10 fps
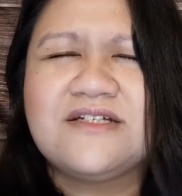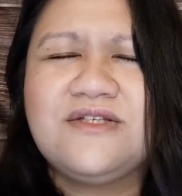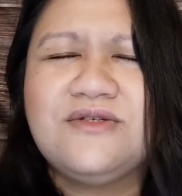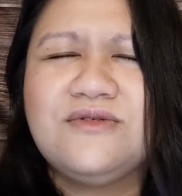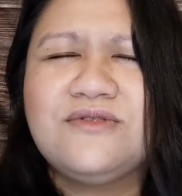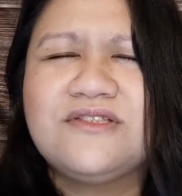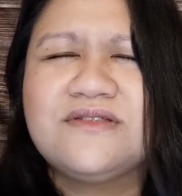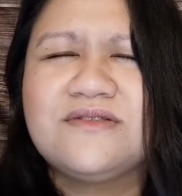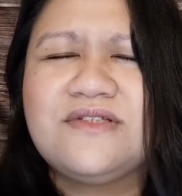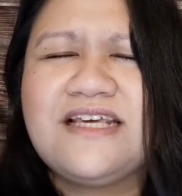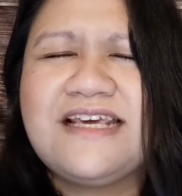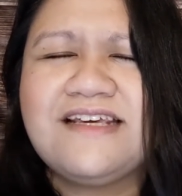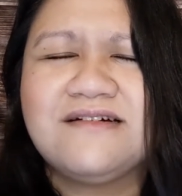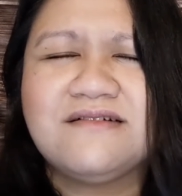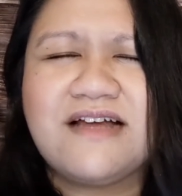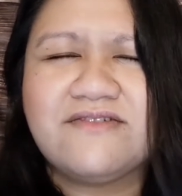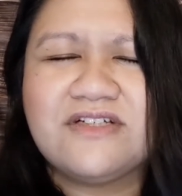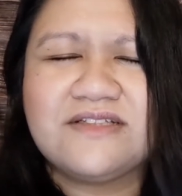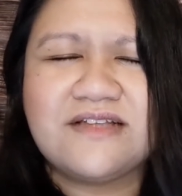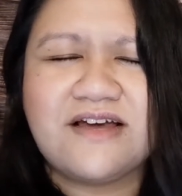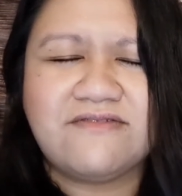you heal every